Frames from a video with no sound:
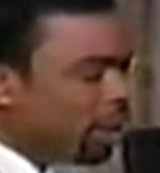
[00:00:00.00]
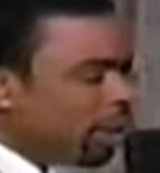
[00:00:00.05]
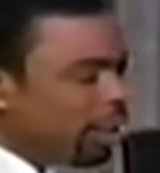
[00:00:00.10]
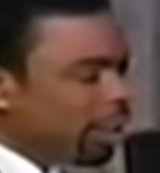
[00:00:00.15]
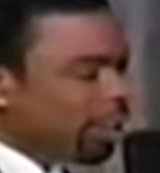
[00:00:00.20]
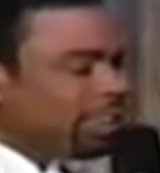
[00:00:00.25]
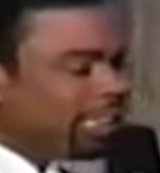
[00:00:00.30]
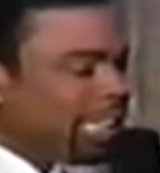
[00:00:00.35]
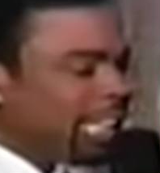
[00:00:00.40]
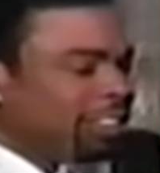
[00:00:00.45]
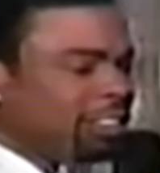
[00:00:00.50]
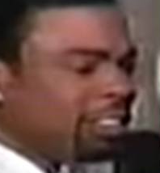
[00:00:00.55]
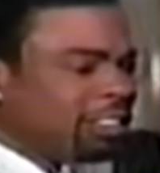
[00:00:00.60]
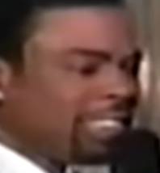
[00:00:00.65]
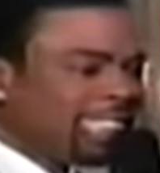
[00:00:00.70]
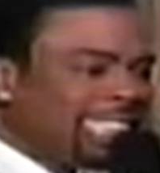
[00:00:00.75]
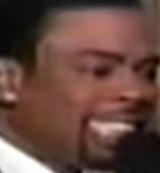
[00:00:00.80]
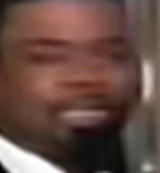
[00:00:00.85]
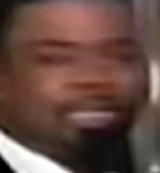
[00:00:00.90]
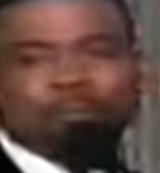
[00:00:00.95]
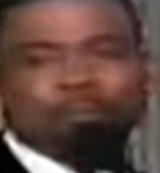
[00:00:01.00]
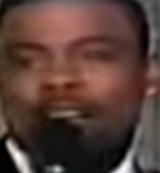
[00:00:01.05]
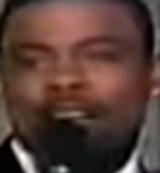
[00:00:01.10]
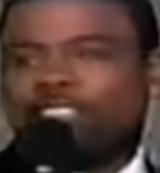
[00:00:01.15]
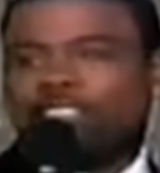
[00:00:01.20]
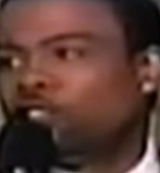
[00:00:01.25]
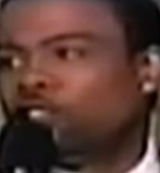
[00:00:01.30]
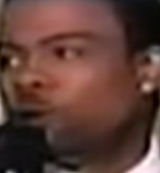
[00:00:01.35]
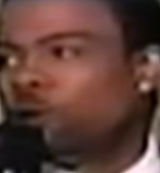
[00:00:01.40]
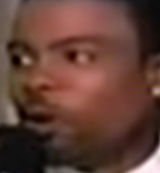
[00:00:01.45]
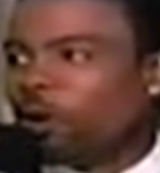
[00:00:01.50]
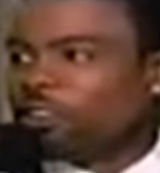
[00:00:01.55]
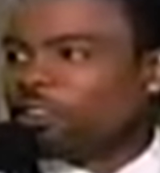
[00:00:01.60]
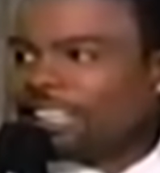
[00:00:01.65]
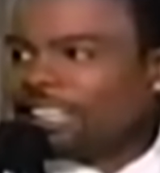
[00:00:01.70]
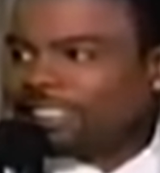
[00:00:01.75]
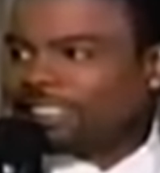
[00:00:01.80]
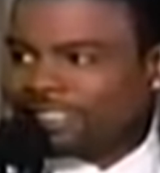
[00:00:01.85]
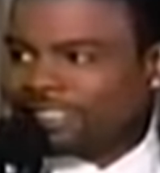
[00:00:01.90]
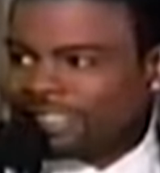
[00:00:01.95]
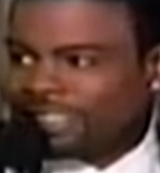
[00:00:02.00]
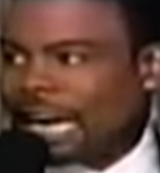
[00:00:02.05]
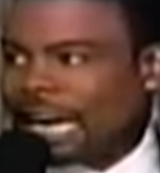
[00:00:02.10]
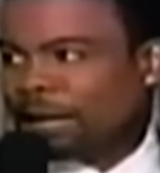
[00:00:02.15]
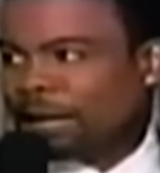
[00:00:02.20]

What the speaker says: Now, just imagine you worked at the Gap.